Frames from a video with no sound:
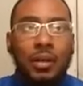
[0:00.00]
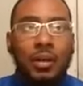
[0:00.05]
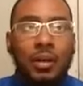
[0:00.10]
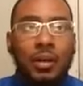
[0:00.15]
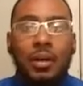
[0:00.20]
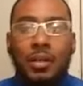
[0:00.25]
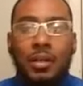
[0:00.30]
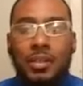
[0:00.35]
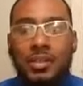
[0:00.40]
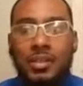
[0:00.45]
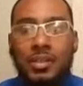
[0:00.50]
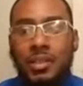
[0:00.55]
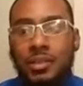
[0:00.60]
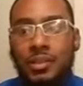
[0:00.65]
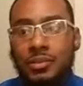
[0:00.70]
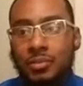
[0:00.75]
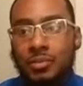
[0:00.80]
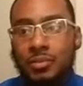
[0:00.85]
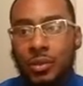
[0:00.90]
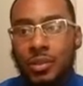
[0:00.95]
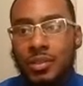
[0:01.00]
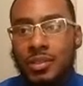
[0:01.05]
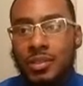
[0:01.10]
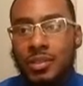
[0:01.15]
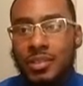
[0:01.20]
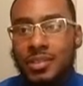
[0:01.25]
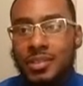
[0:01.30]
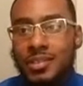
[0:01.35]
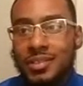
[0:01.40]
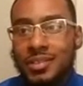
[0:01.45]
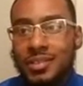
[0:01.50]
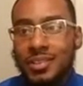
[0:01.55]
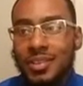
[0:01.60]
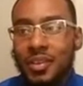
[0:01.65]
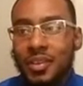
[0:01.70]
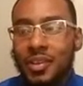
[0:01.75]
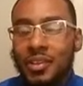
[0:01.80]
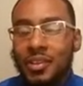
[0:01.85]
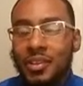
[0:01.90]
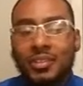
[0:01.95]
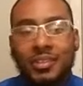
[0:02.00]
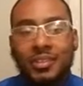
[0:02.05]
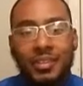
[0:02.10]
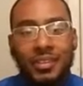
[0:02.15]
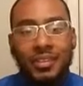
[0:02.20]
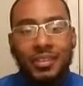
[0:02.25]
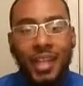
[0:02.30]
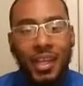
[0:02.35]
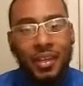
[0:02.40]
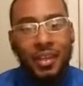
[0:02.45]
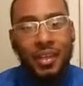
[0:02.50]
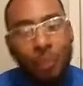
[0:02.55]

all these other words, like